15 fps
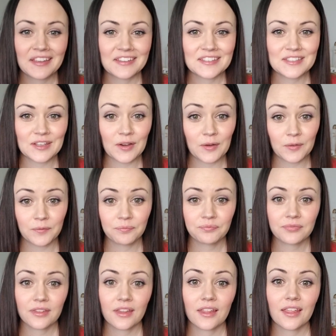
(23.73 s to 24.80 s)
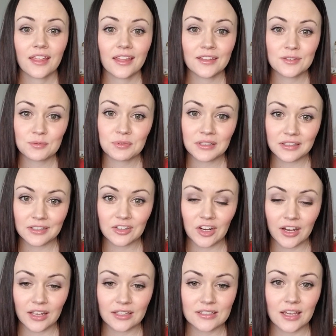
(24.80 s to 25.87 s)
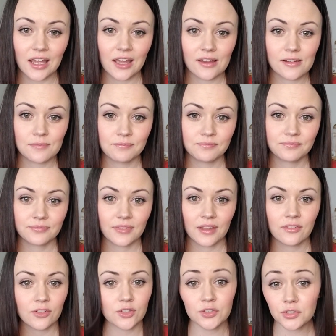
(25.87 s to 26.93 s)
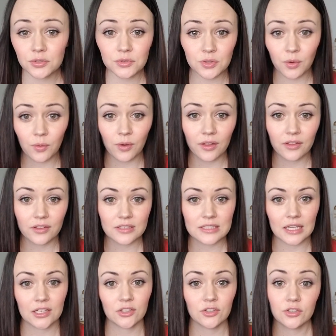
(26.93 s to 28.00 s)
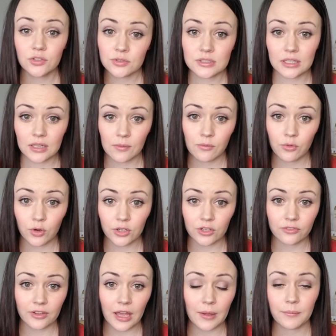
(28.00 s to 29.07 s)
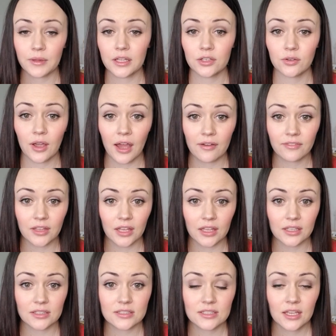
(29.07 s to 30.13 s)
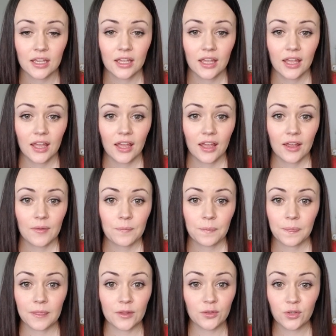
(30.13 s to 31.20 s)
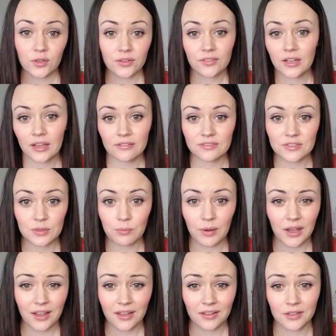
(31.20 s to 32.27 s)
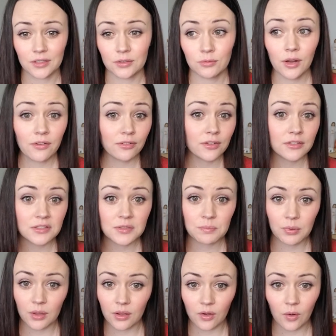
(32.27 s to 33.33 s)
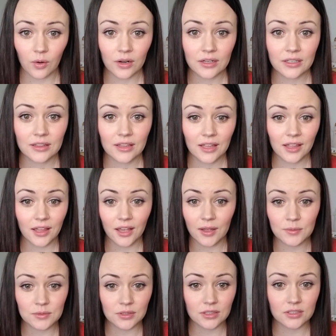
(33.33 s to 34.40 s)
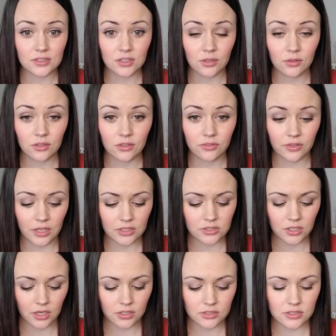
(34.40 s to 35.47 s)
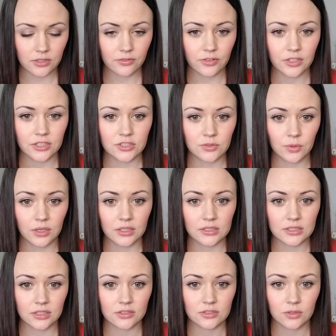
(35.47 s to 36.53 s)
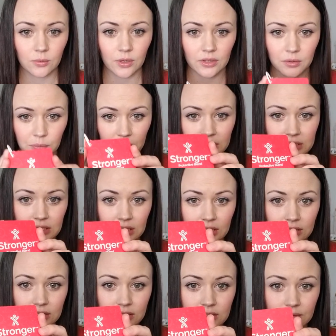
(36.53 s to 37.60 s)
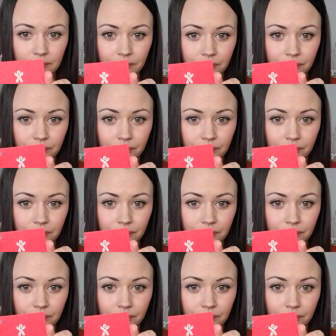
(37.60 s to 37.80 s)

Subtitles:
So it's really great if you're new to oils and you're using them for your family and you have kids. You don't even have to buy a reference book or anything. It comes with these cute little flashcards that for each one it tells you what the blend is.